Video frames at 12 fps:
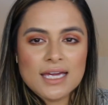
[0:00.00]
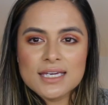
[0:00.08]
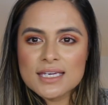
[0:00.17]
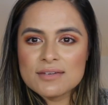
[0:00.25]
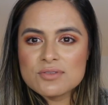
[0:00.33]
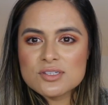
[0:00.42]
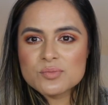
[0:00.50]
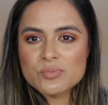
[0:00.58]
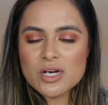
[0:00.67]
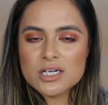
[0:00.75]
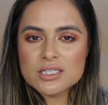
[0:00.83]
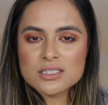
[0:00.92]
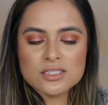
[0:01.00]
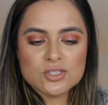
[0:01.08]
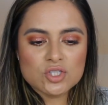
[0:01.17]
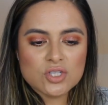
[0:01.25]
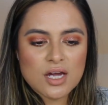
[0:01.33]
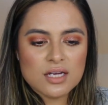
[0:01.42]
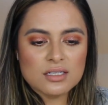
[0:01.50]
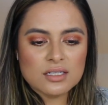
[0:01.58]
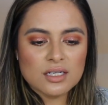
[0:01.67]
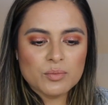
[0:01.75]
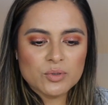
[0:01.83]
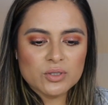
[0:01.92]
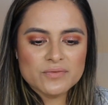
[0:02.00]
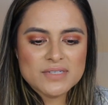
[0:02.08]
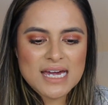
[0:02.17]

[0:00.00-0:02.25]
I gave this product a shot a couple of